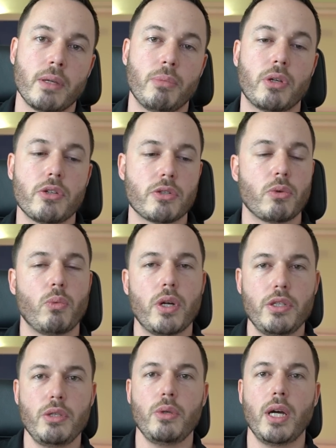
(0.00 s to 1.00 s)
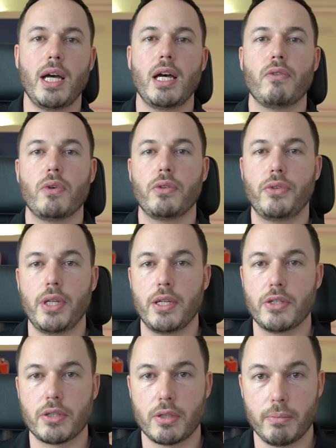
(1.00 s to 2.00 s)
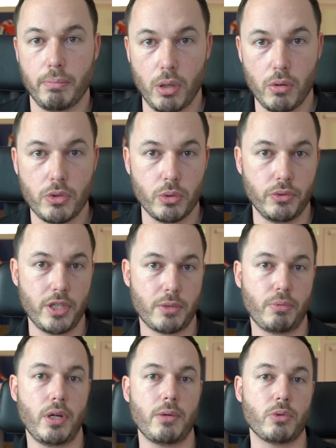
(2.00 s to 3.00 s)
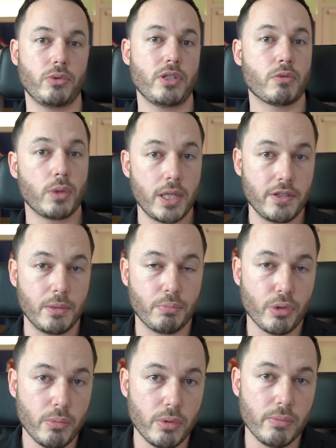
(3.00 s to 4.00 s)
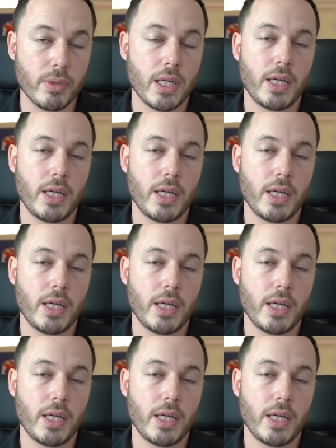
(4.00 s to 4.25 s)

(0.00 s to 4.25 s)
Because when you have a disc bulge or disc prolapse or disc related problem,